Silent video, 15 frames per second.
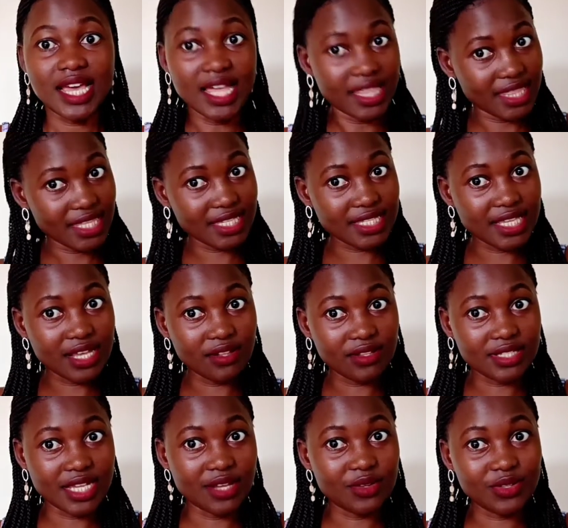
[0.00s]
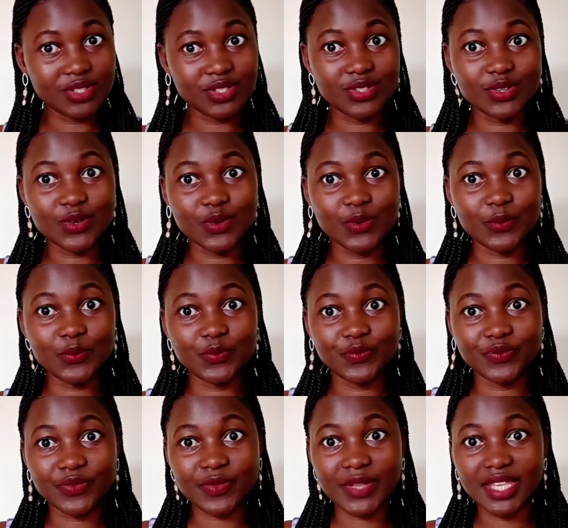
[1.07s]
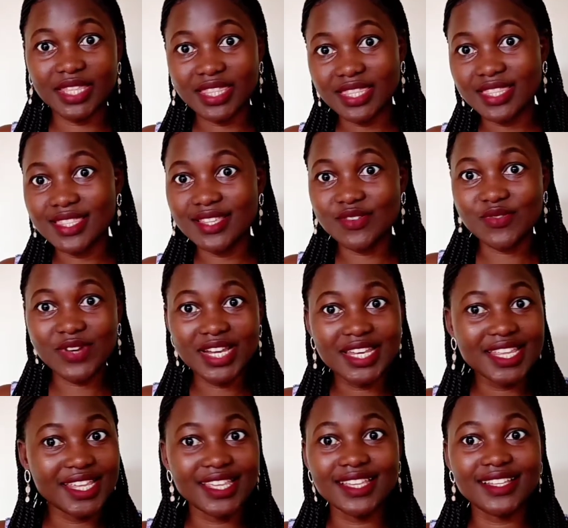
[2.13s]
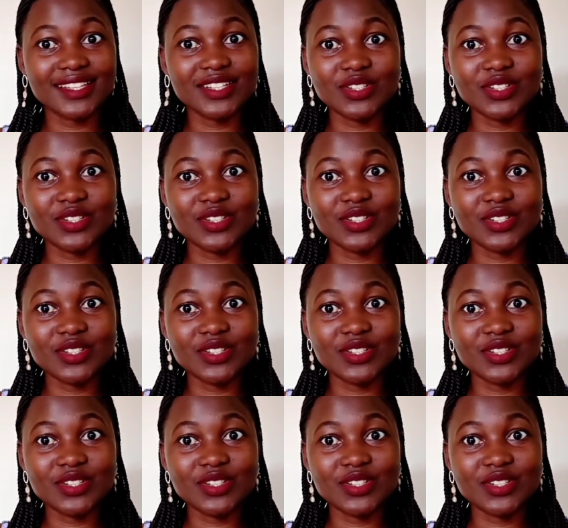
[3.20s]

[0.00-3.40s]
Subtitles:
And these girls are also ready